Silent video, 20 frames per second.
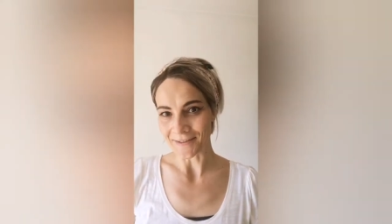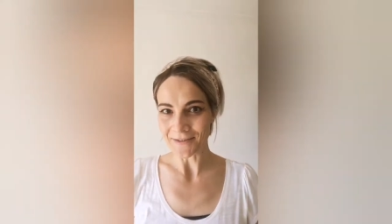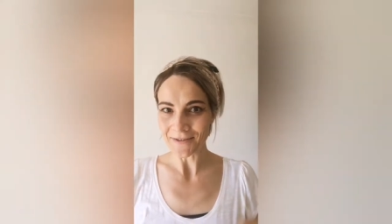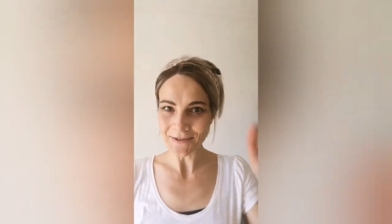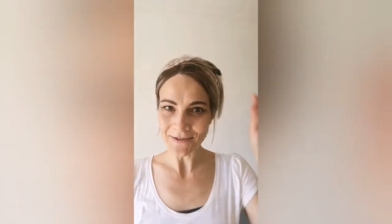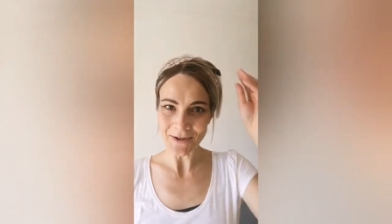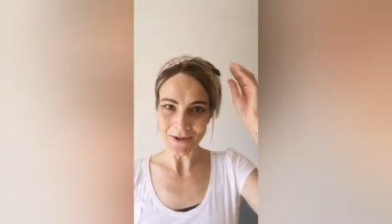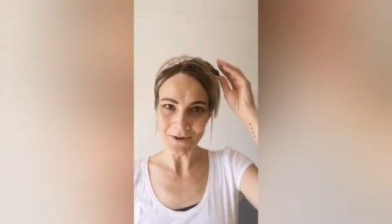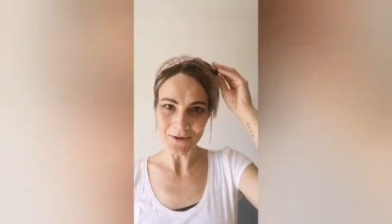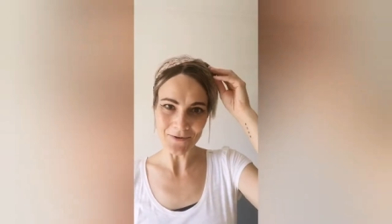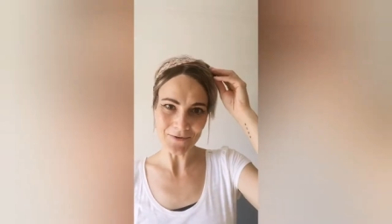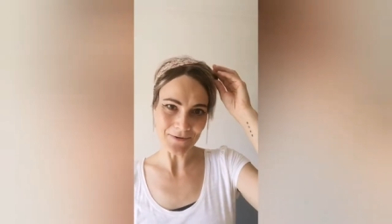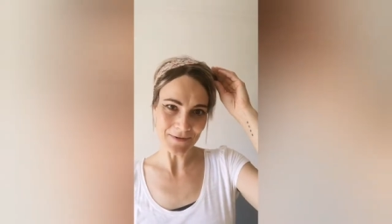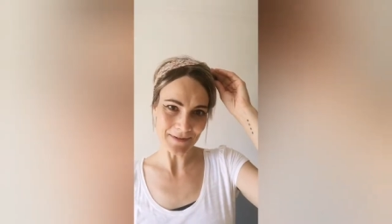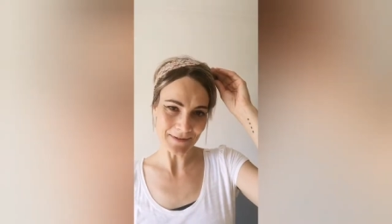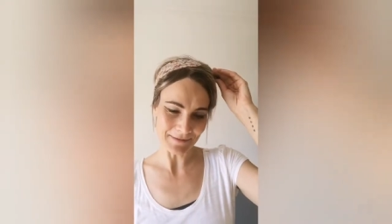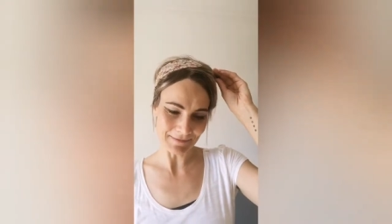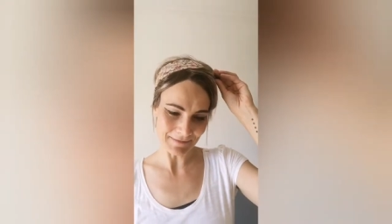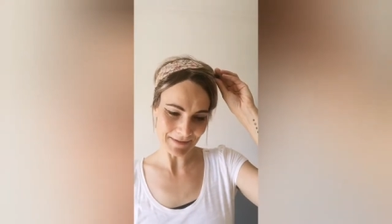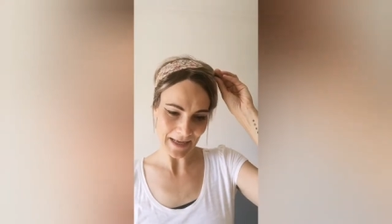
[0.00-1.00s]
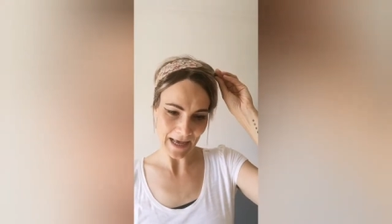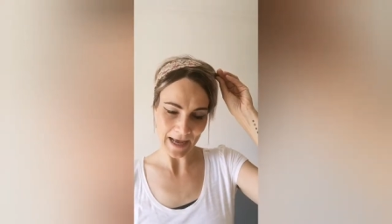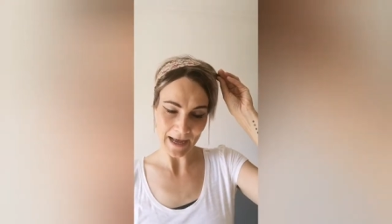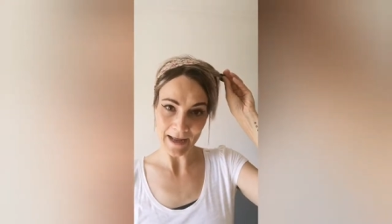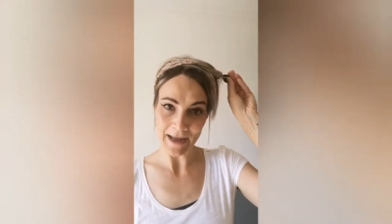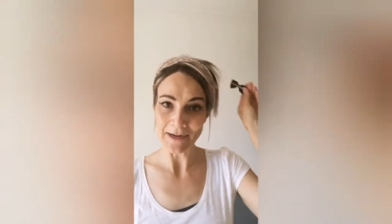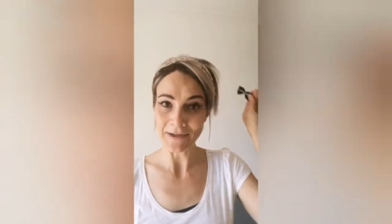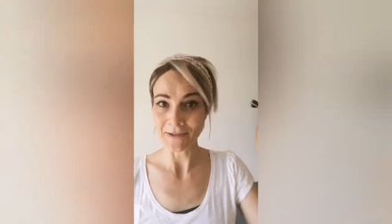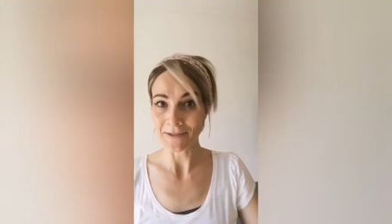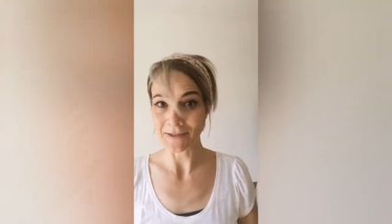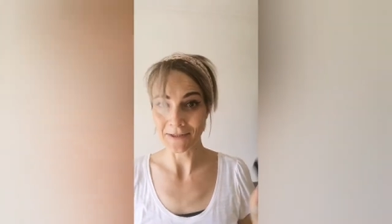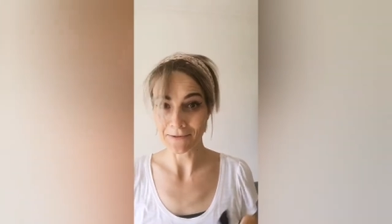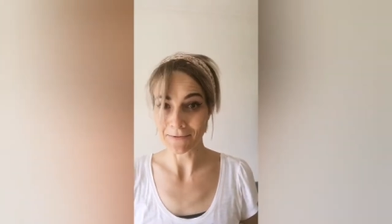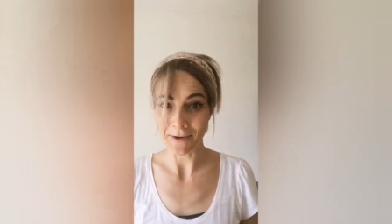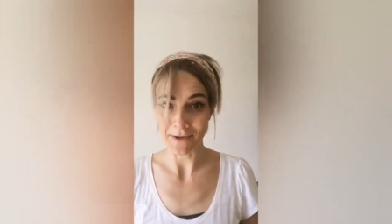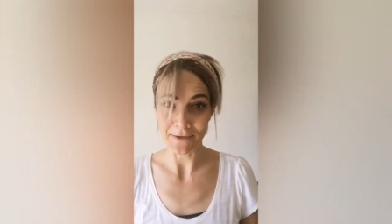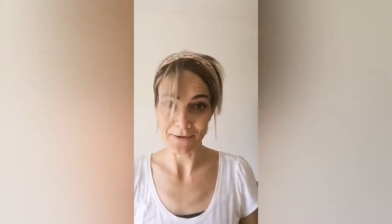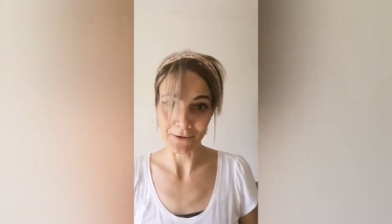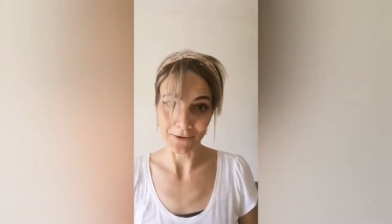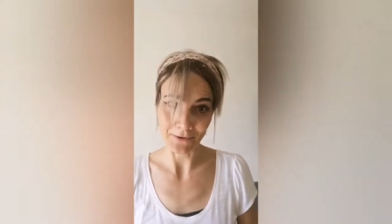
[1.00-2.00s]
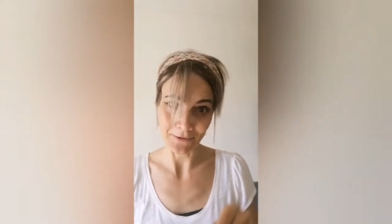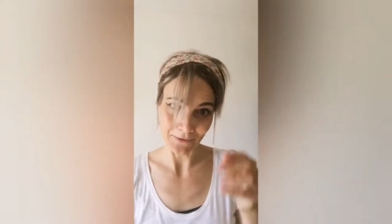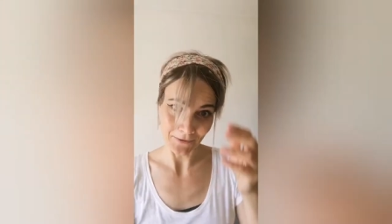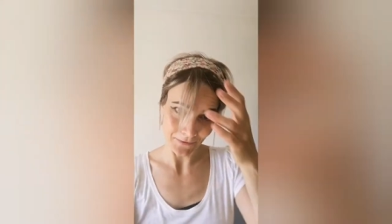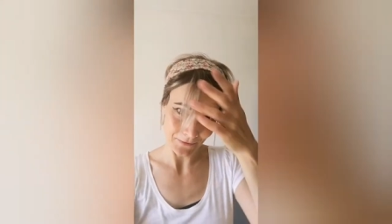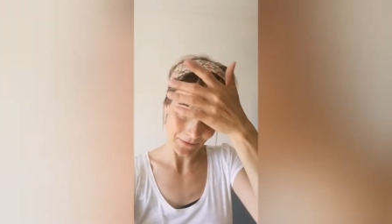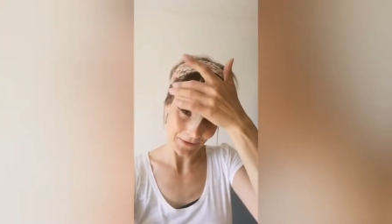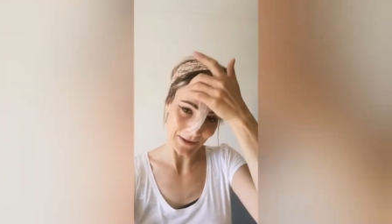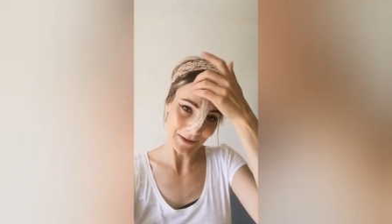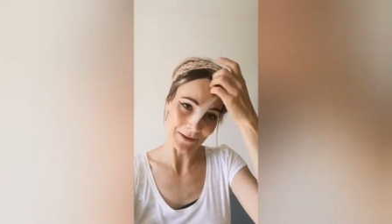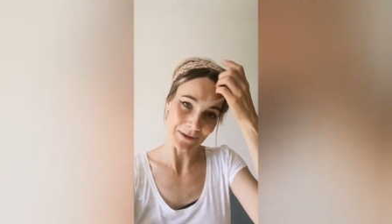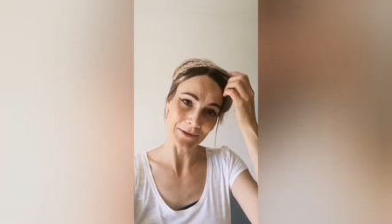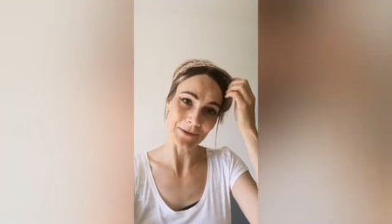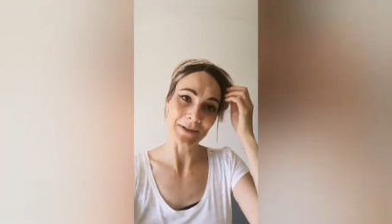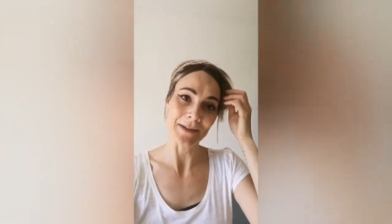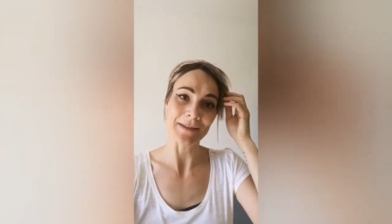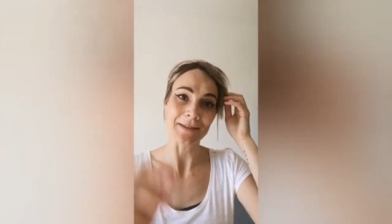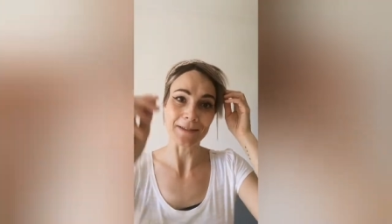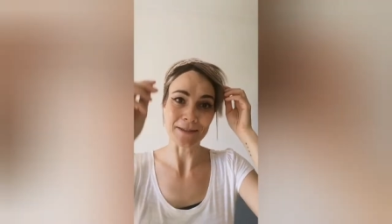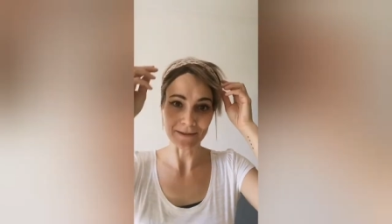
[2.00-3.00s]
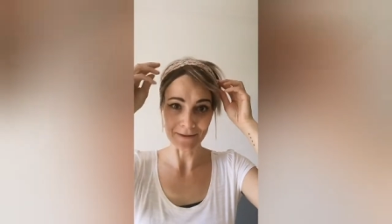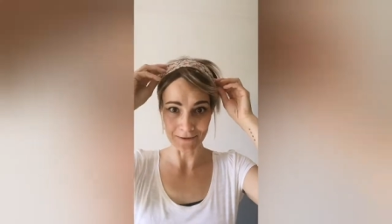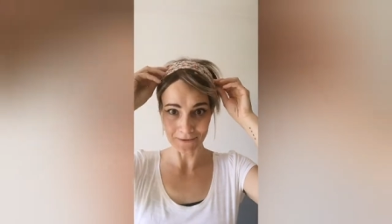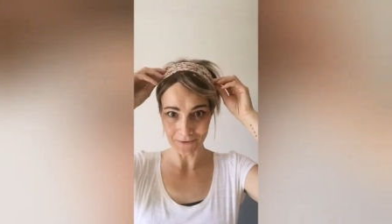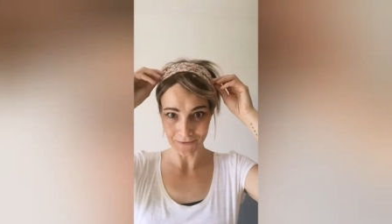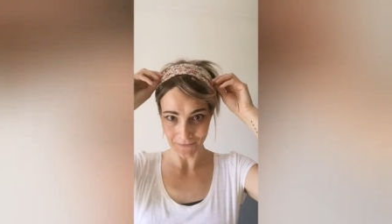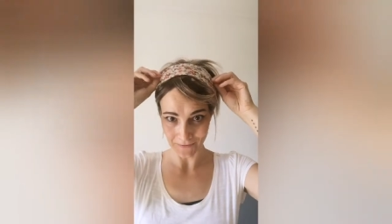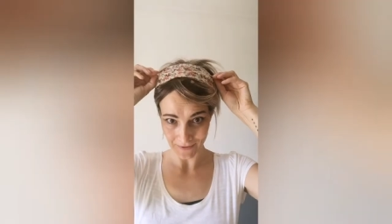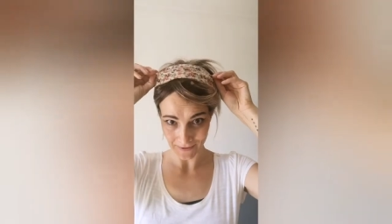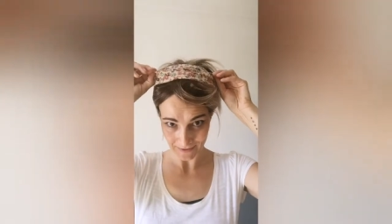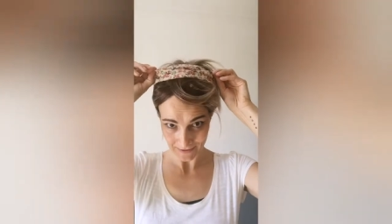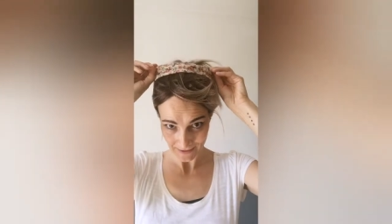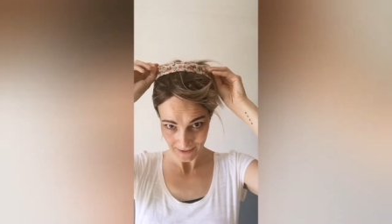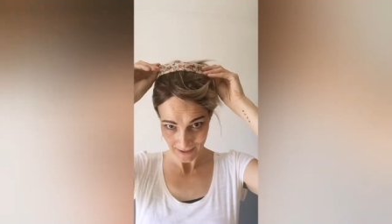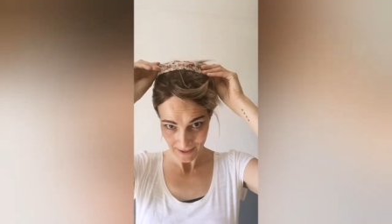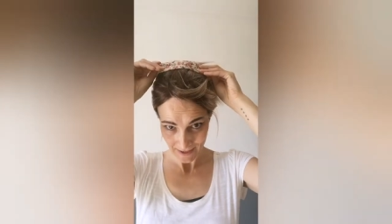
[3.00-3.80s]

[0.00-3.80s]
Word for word: So yeah, actually quite a lot of things you can still do with this